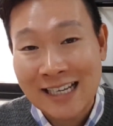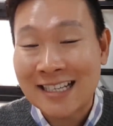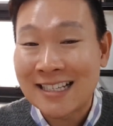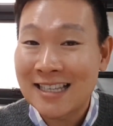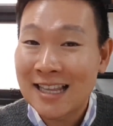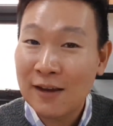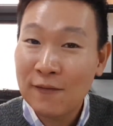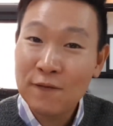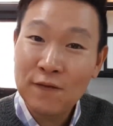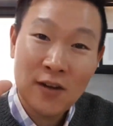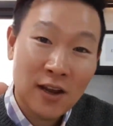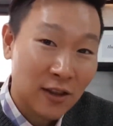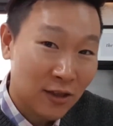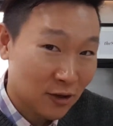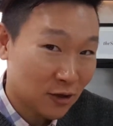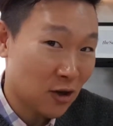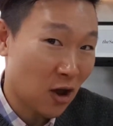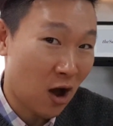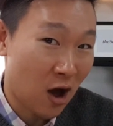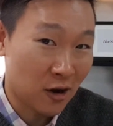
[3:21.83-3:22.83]
is the
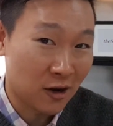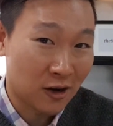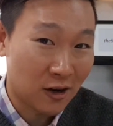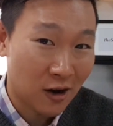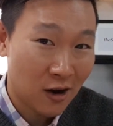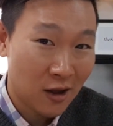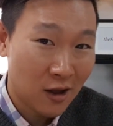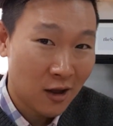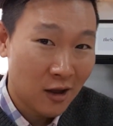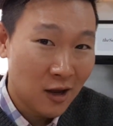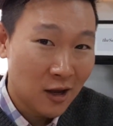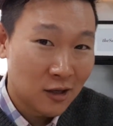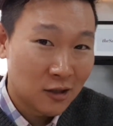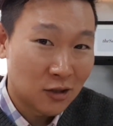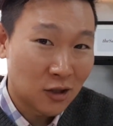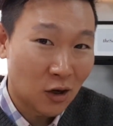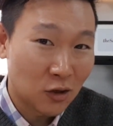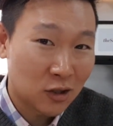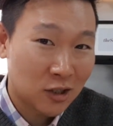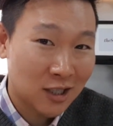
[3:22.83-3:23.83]
fifth daughter.
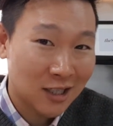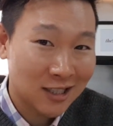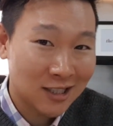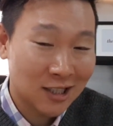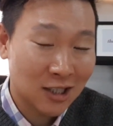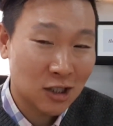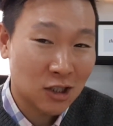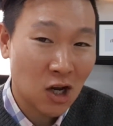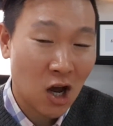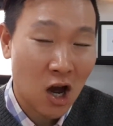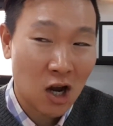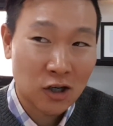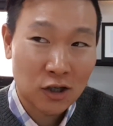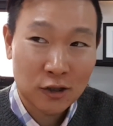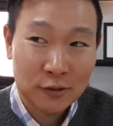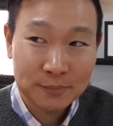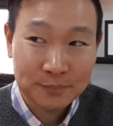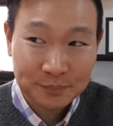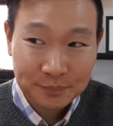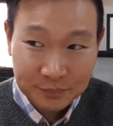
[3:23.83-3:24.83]
So she's the
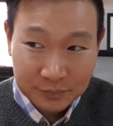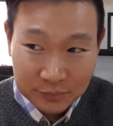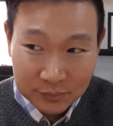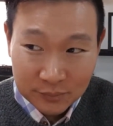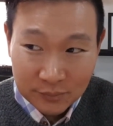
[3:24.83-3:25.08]
daughter